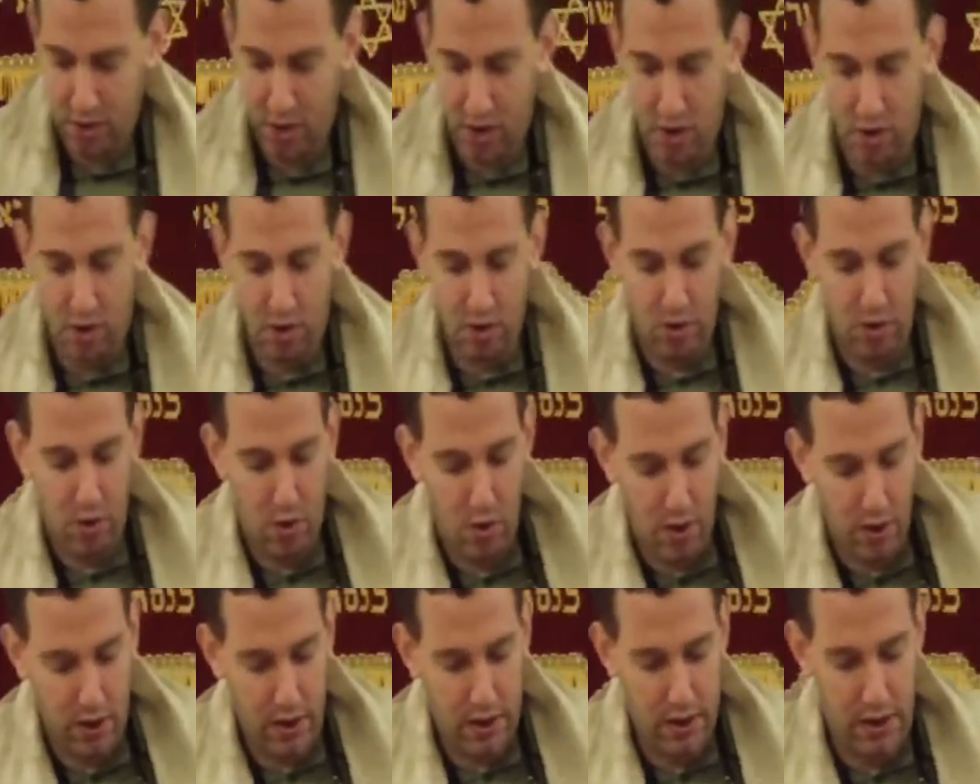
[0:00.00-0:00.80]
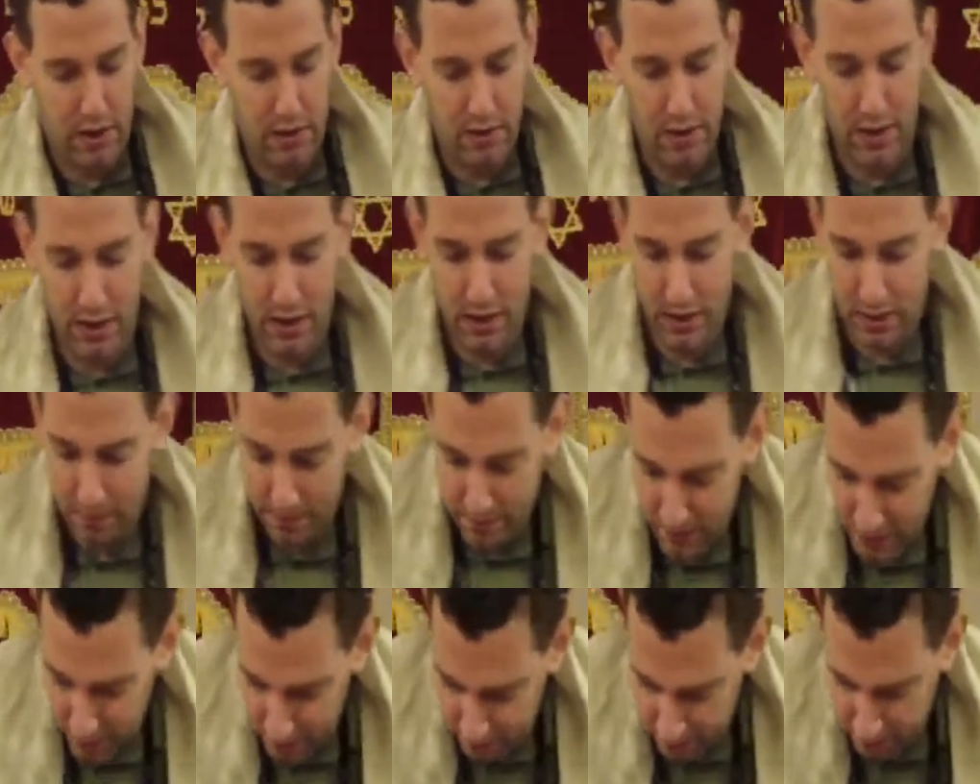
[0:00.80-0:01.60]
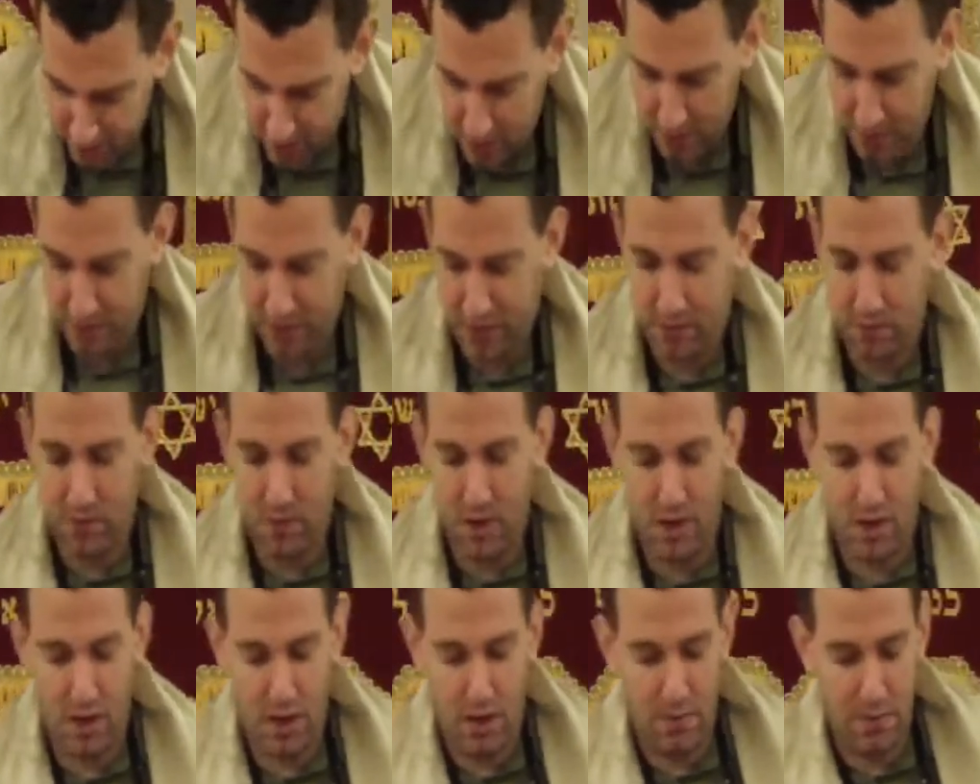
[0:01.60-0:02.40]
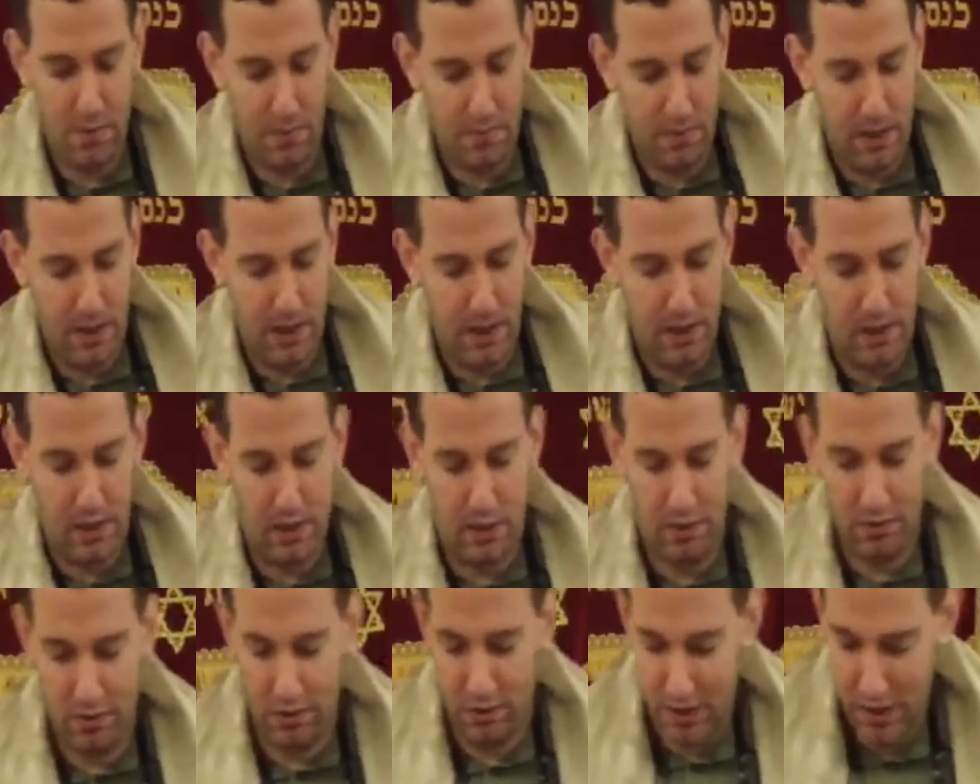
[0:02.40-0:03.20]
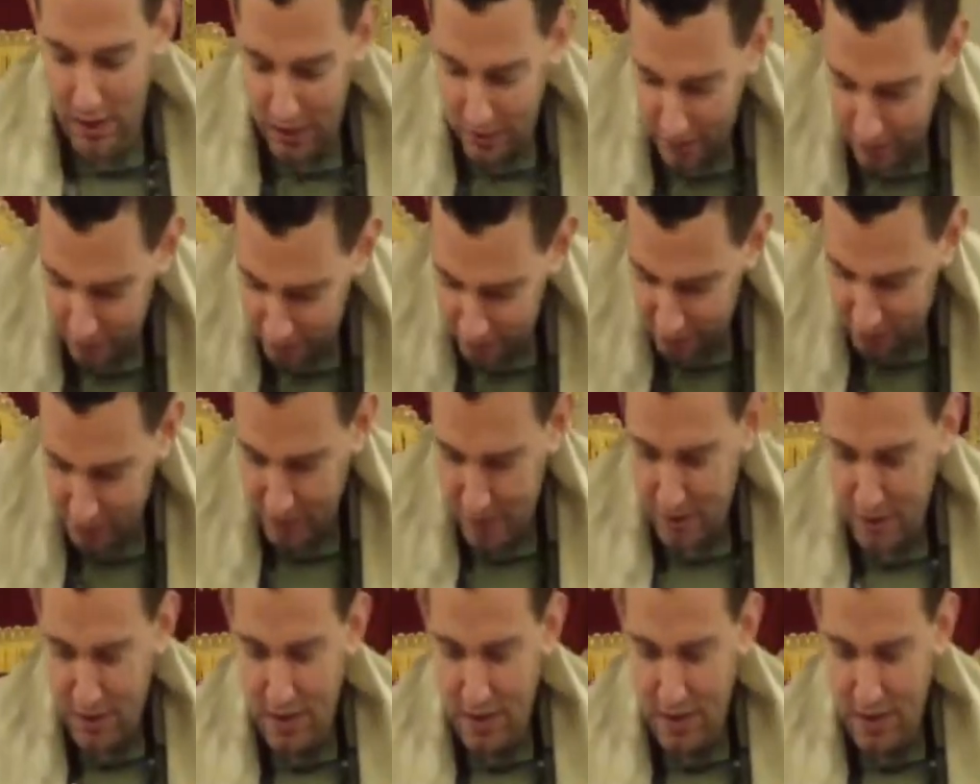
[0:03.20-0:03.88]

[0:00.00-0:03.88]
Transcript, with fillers: chol, ordinary, and the many forms of work are permitted in those days.